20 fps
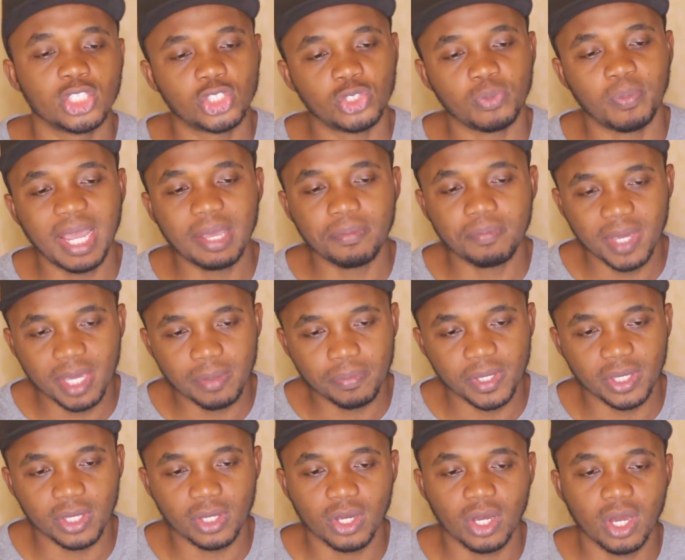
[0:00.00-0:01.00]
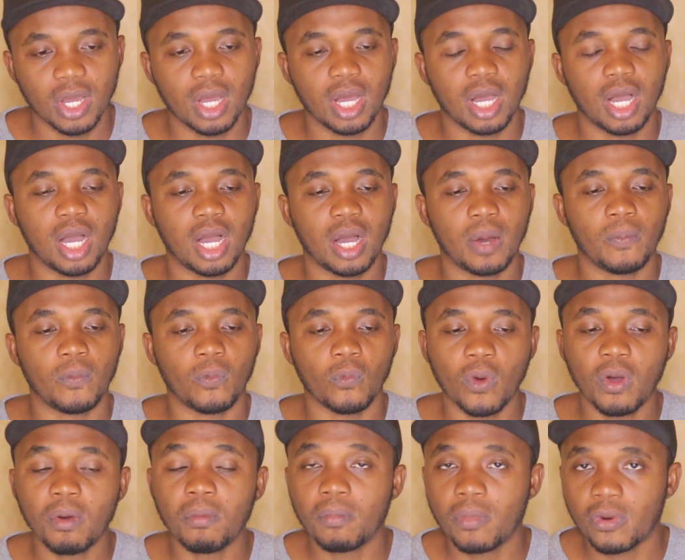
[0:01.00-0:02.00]
to my baby, um,
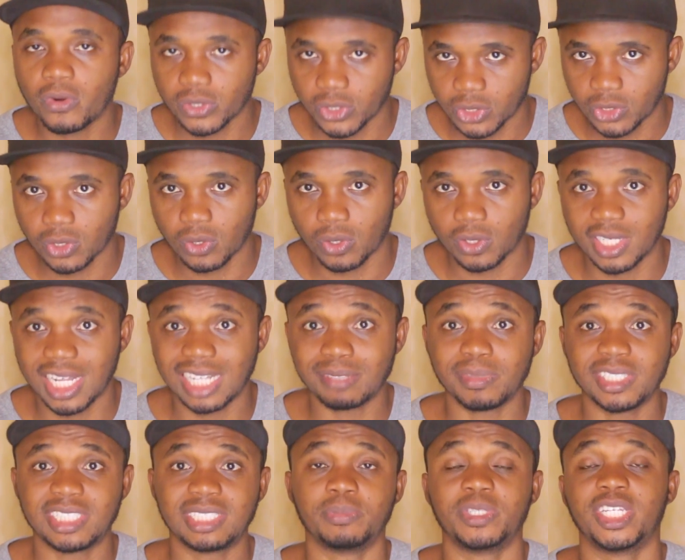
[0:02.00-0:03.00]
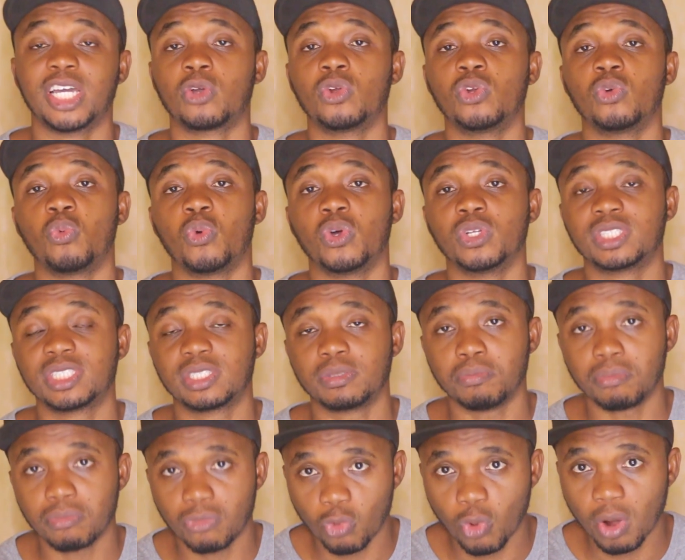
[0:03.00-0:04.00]
one more son. That means Dakolo wants
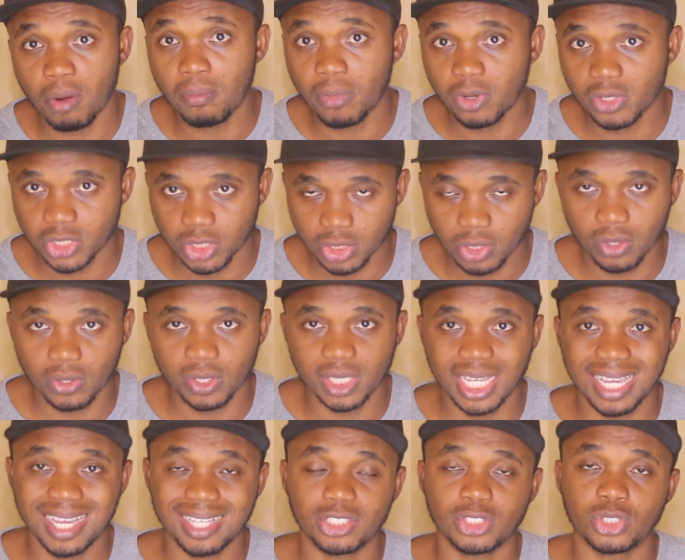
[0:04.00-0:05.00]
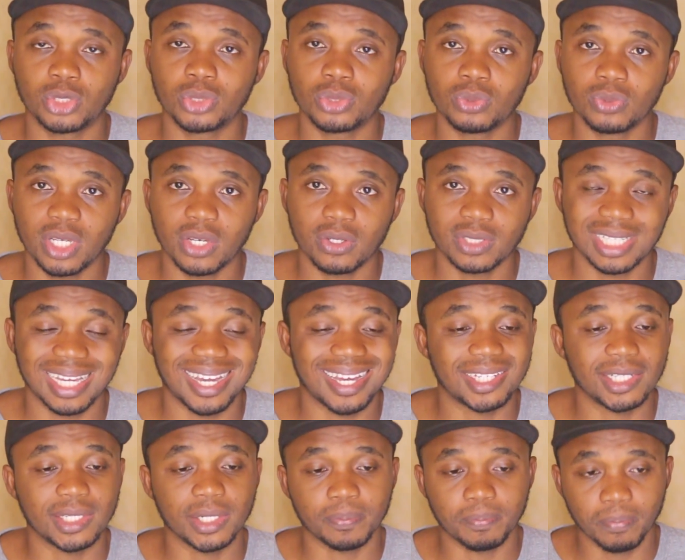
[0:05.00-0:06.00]
one more son. He has two girls
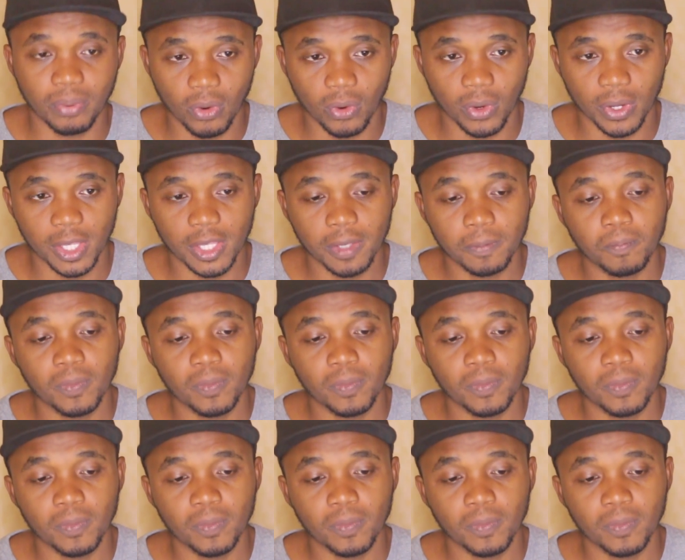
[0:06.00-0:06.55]
and a boy.